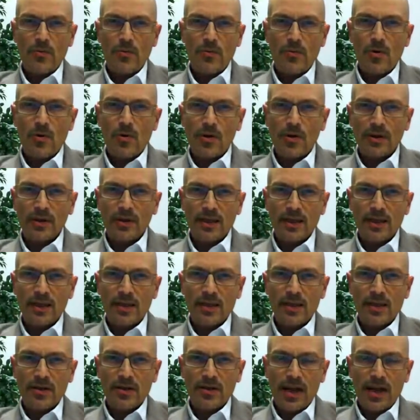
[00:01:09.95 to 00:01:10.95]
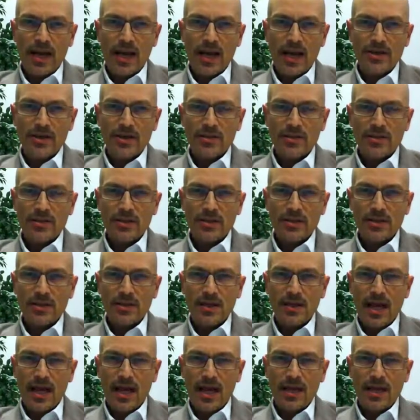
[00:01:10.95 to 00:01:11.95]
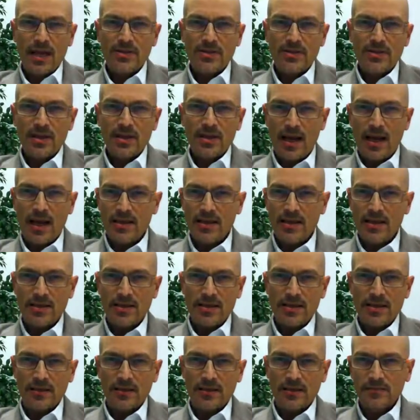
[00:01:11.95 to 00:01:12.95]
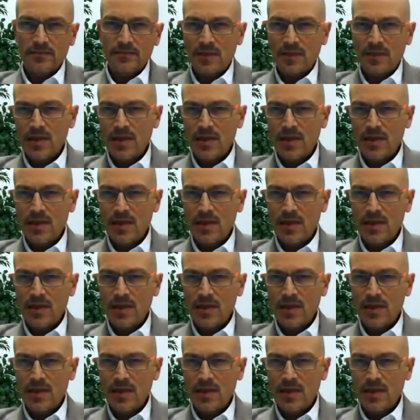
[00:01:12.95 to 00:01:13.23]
born in the late 1990s.